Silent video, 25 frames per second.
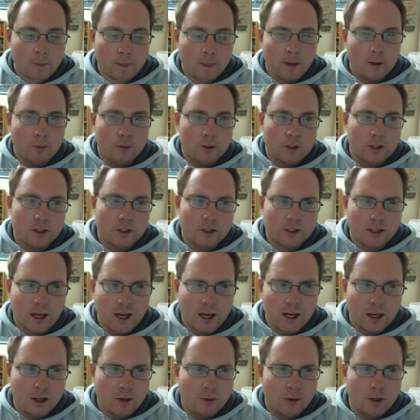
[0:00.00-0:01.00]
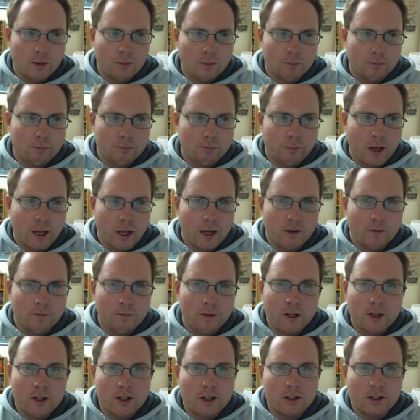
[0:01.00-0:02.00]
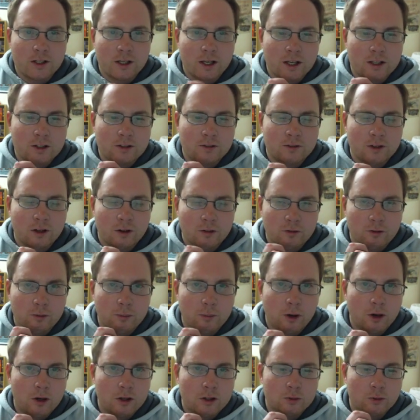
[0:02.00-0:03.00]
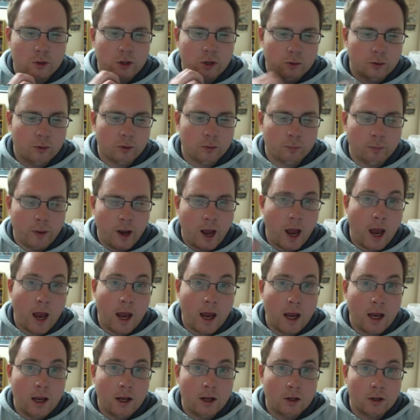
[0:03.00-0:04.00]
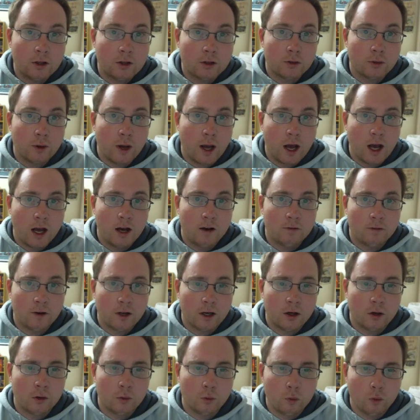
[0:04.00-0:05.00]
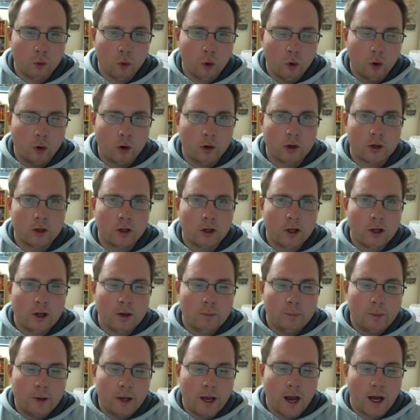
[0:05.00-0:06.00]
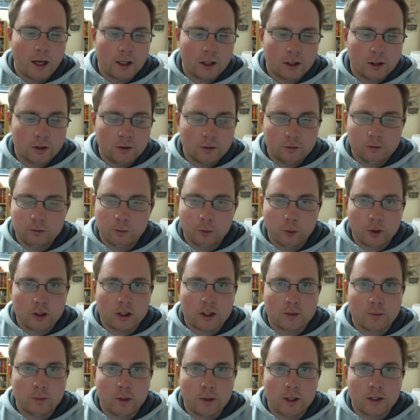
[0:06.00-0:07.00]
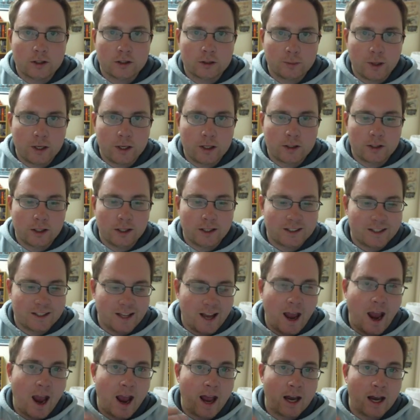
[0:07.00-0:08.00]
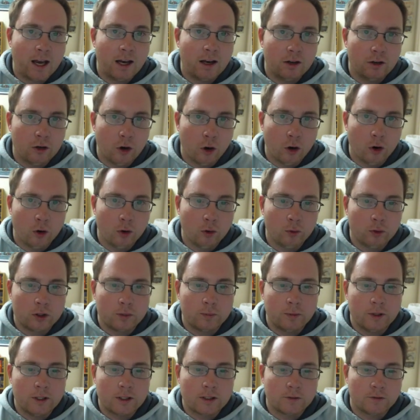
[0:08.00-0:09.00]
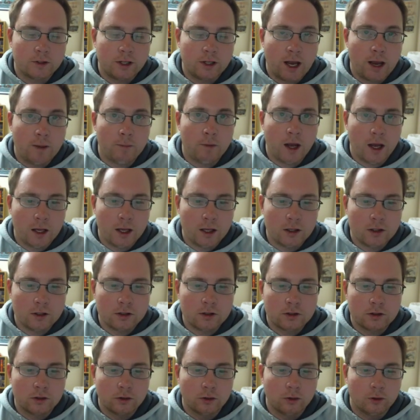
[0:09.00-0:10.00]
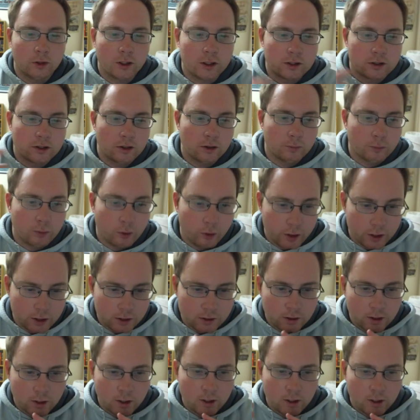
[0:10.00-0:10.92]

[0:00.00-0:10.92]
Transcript: which is kind of one of the better features, I guess, of Terraforming Mars, where you will pay to have an award be active. What this means is basically is an end goal, which means if the game ends or at a certain point,